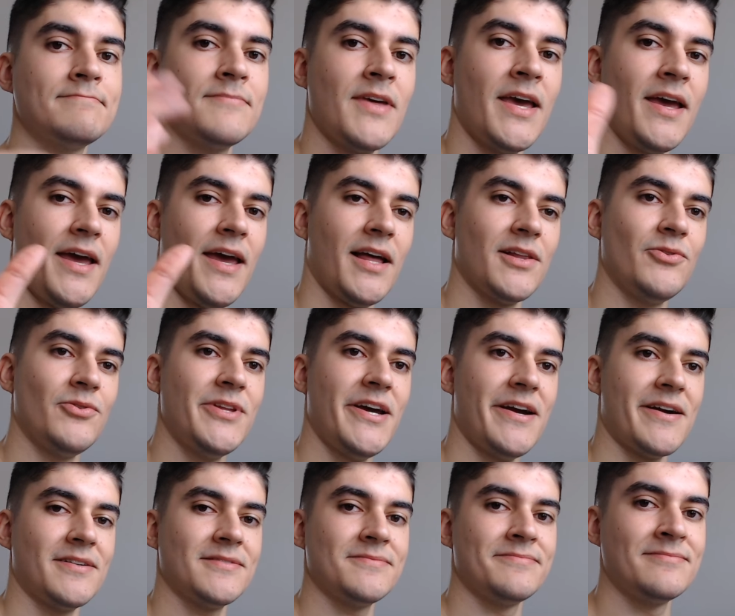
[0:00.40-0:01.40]
Hello
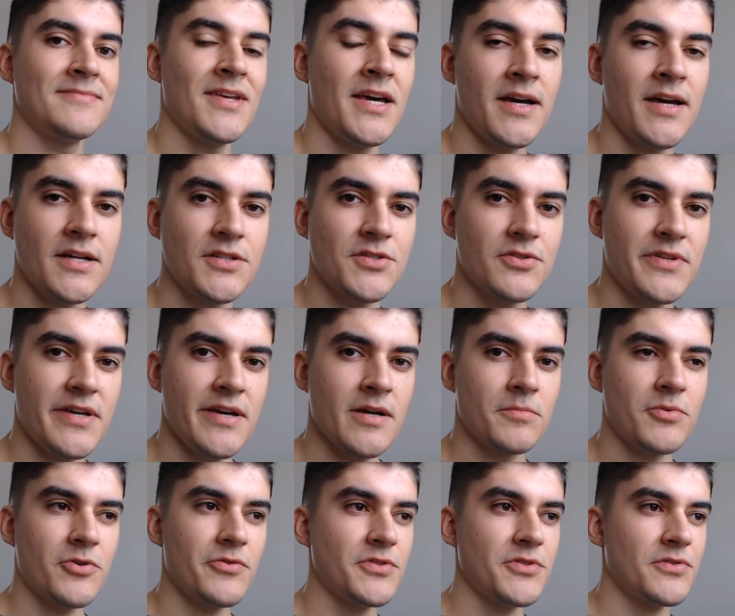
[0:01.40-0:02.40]
there. Today I'm
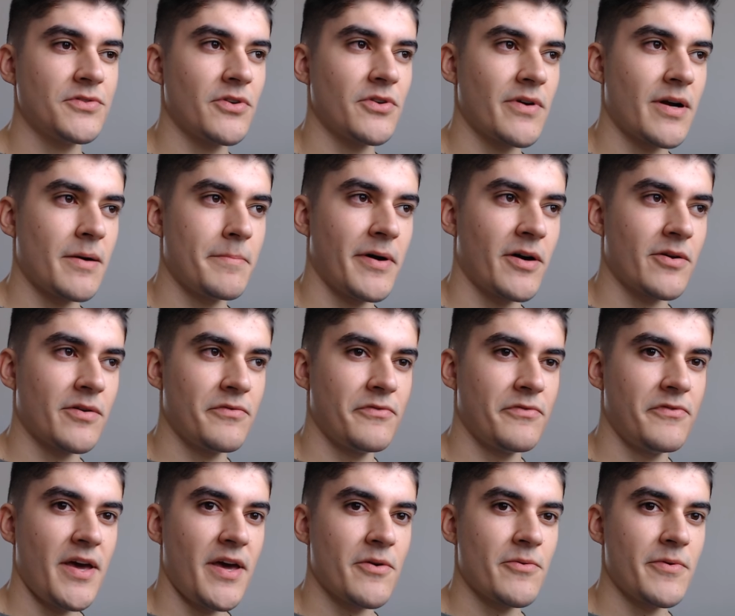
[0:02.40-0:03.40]
going to talk about a
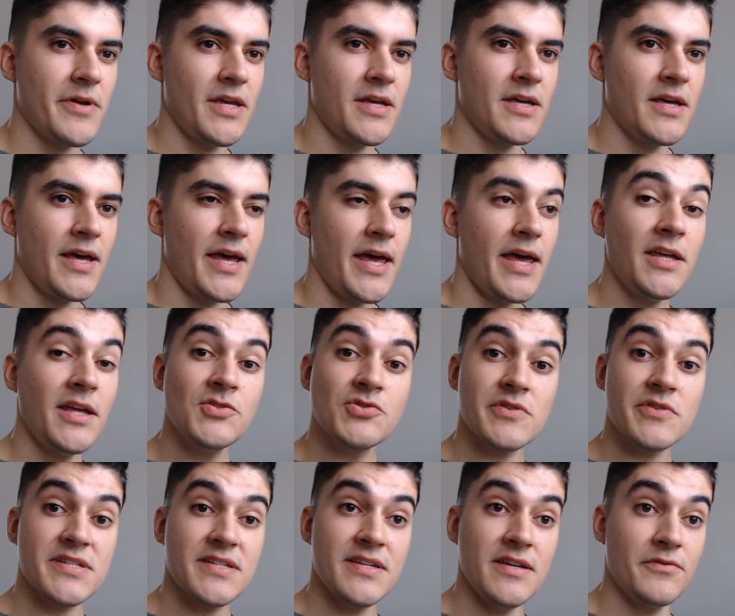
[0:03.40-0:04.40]
very
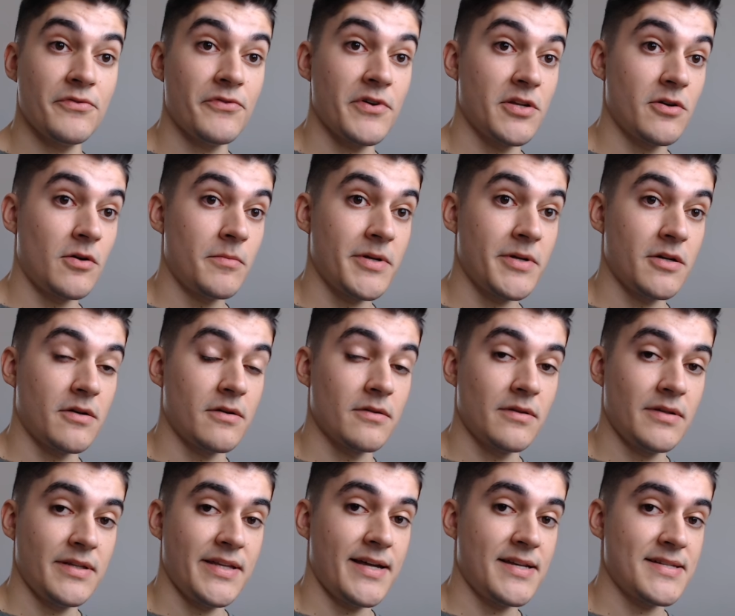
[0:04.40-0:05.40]
interesting
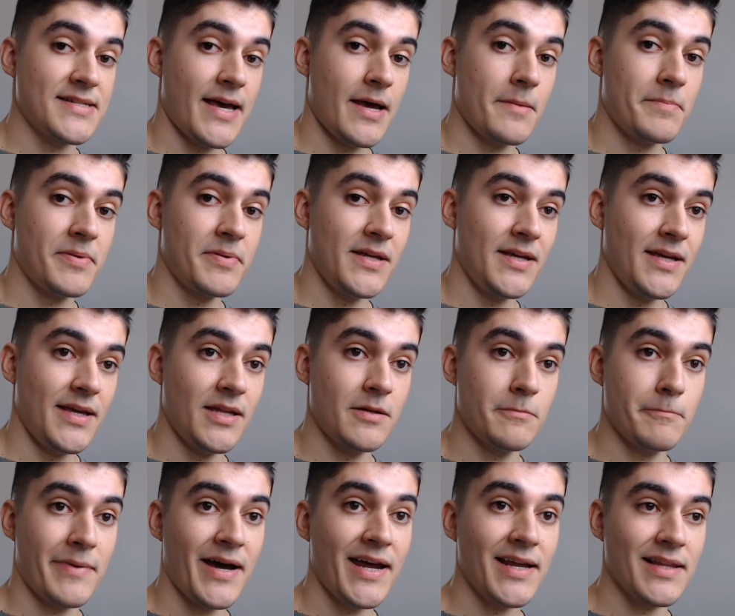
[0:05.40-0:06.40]
phenomenon that is happening in
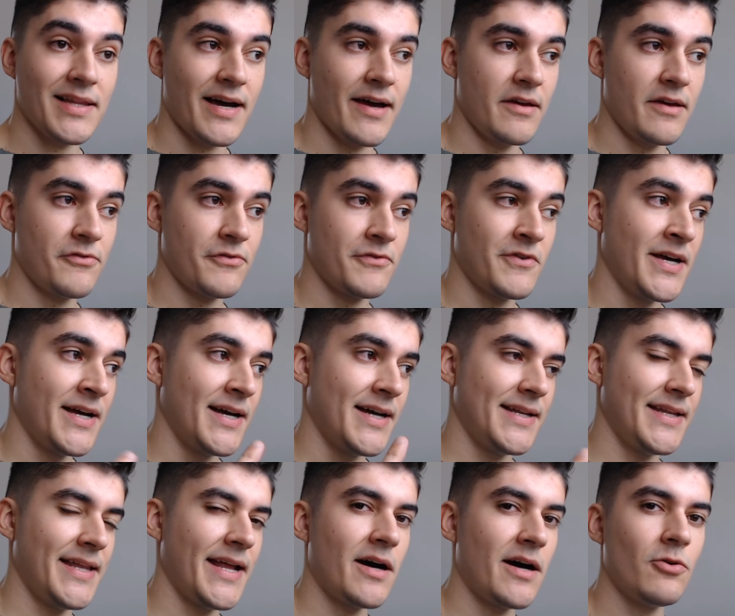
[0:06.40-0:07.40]
my life
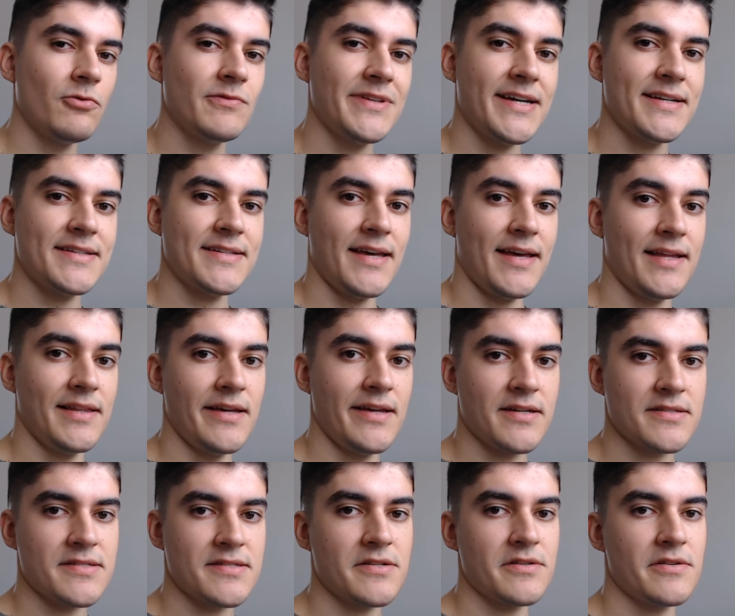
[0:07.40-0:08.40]
now that
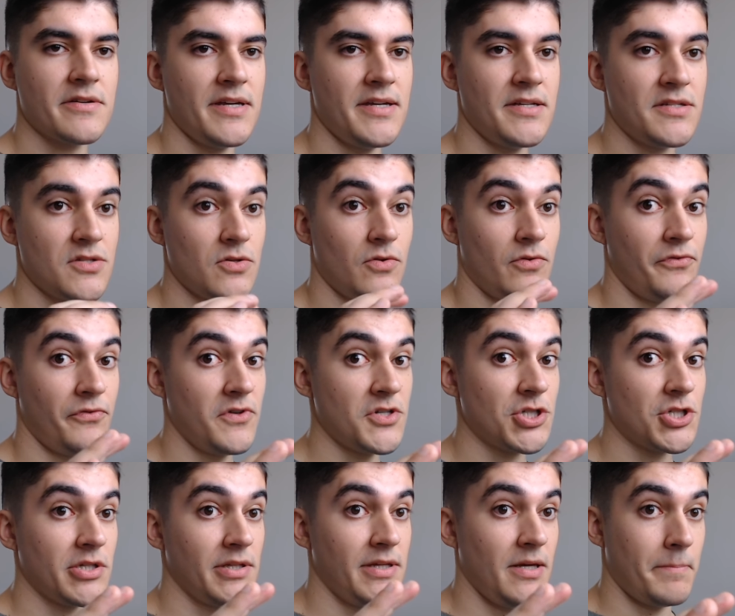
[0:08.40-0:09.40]
Elixir is
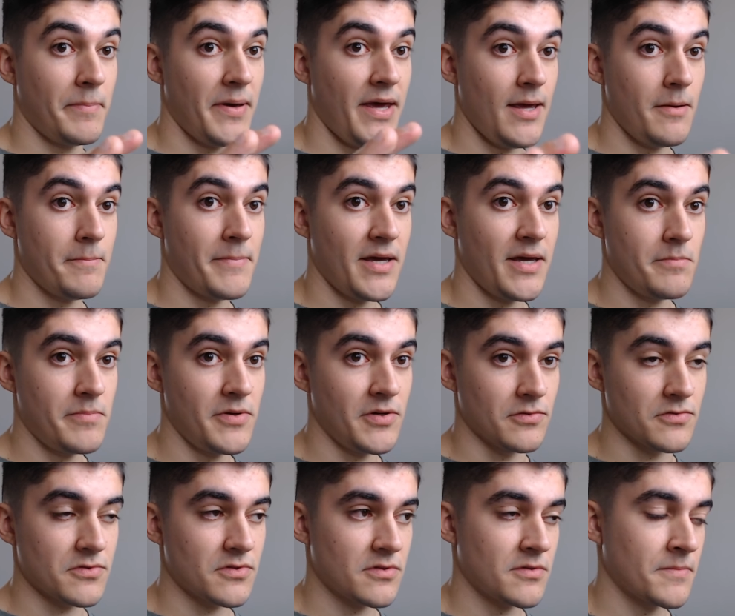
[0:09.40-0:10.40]
officially paying my
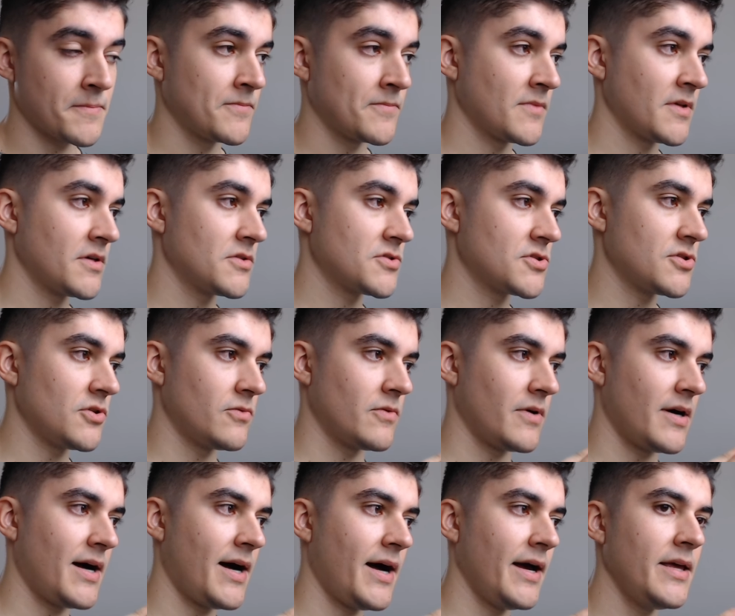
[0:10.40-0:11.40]
bills. So,
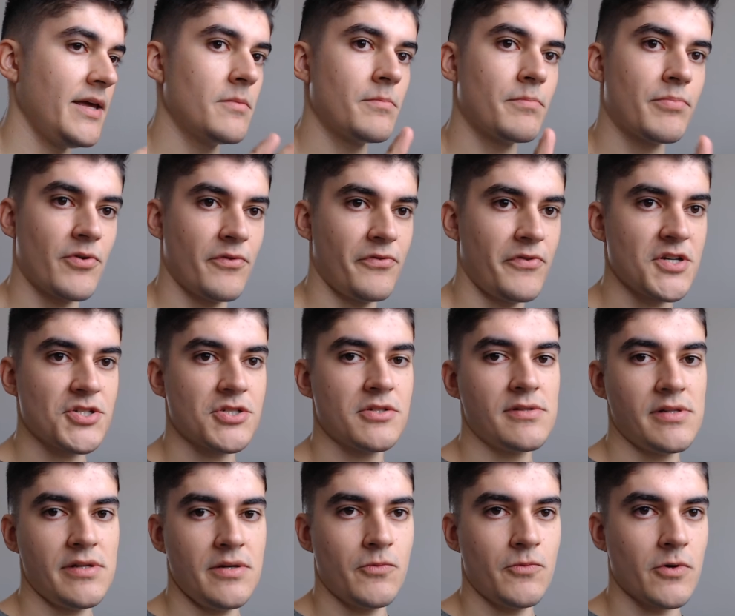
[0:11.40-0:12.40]
I am
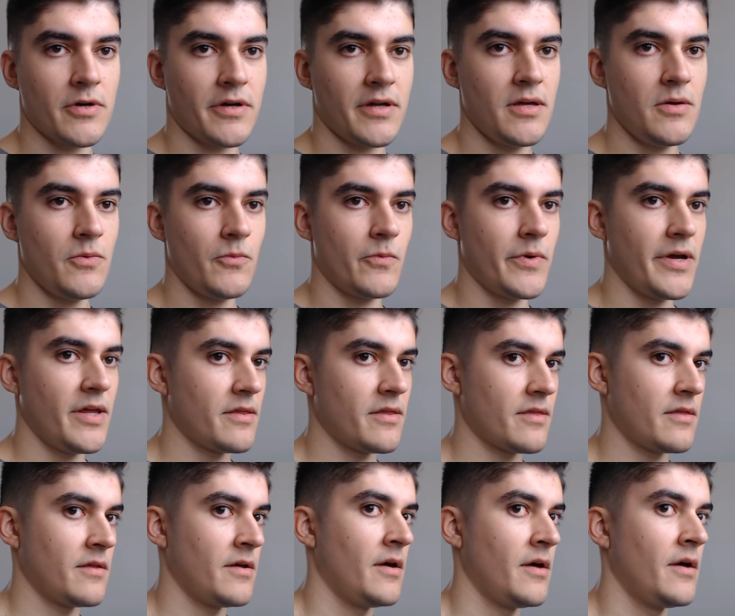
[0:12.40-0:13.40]
professionally working
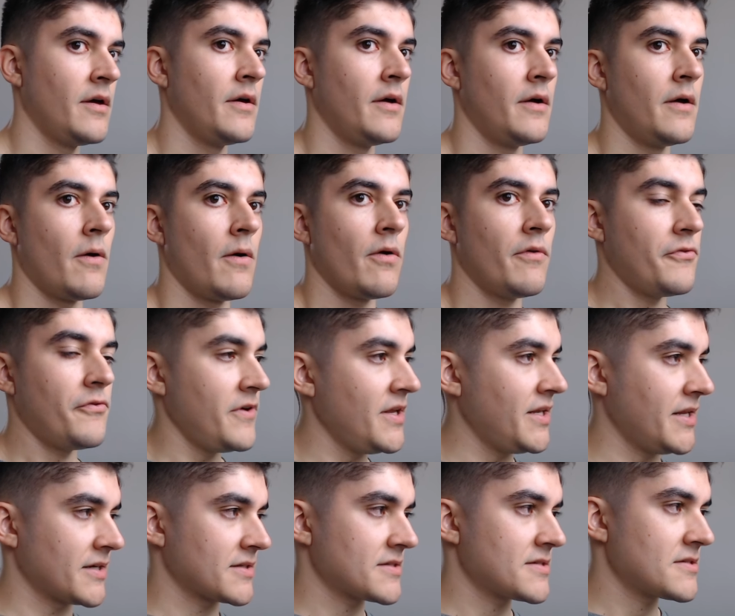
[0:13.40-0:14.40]
with
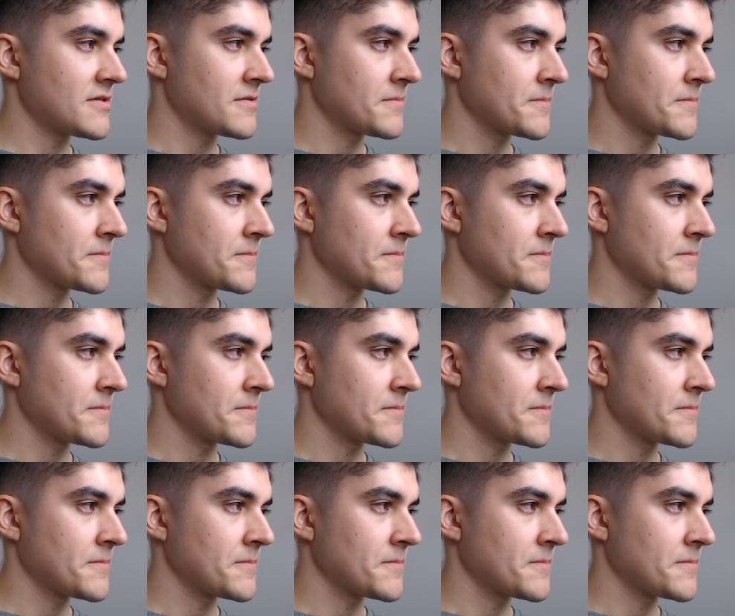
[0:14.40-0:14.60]
Phoenix.